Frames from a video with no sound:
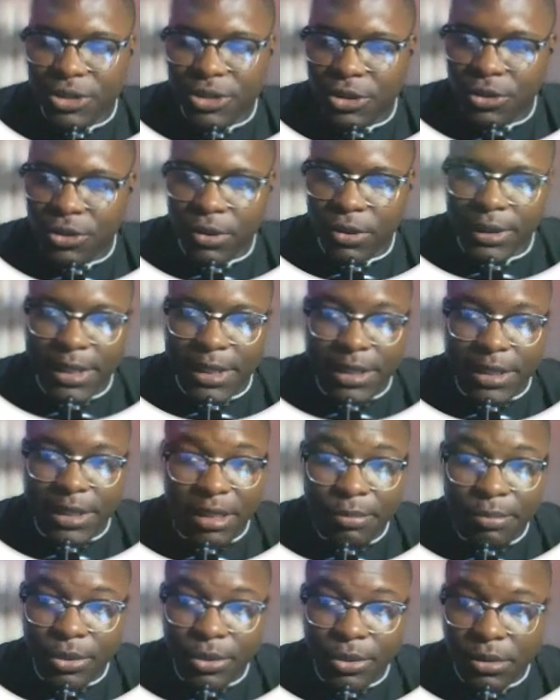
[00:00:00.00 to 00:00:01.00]
cover
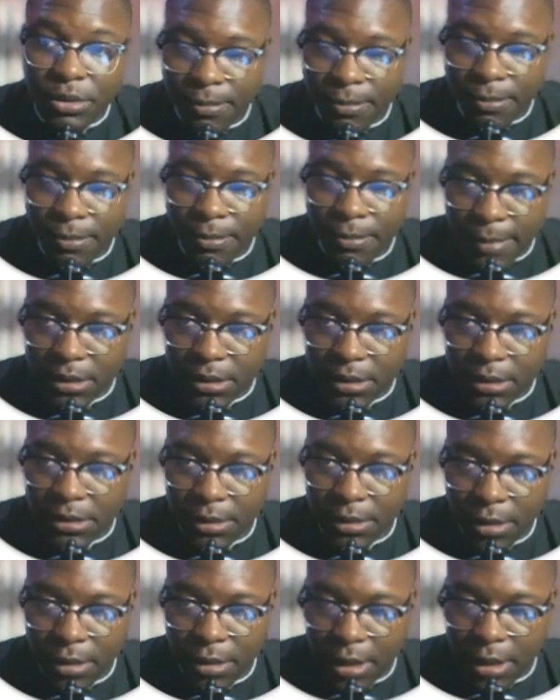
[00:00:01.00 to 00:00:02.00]
most of the theories
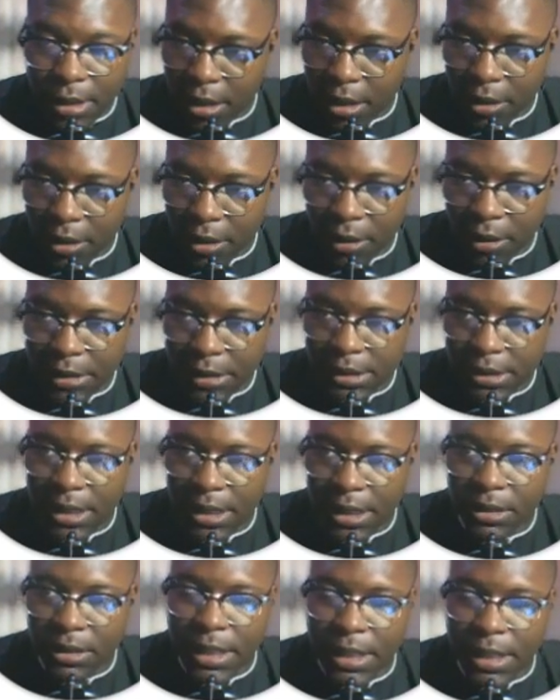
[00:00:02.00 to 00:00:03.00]
but the practicals
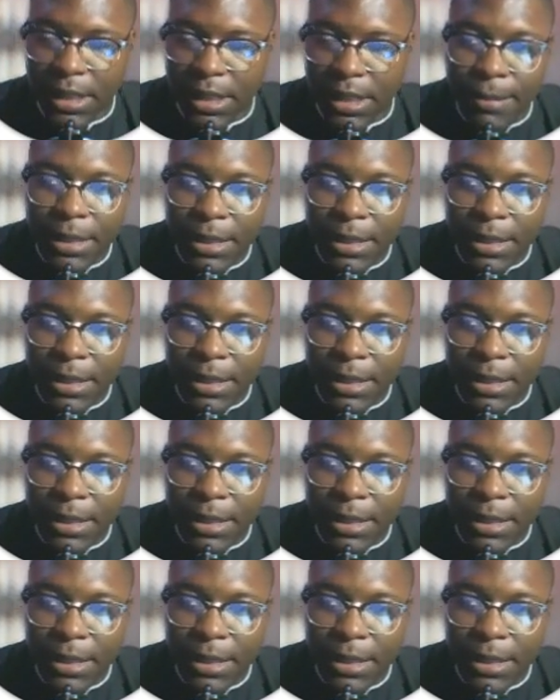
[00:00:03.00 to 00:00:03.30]
all right